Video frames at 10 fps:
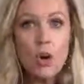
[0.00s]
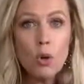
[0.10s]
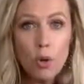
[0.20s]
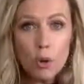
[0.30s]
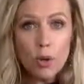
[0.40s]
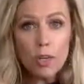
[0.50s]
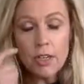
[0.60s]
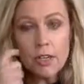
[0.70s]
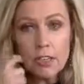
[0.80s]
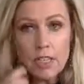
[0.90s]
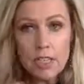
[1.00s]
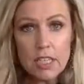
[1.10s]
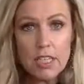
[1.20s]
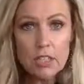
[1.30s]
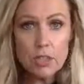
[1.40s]
or
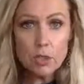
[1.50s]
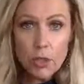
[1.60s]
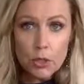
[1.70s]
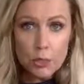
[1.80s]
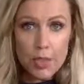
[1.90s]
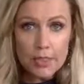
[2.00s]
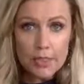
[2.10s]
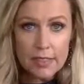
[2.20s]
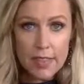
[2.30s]
the shorter ones.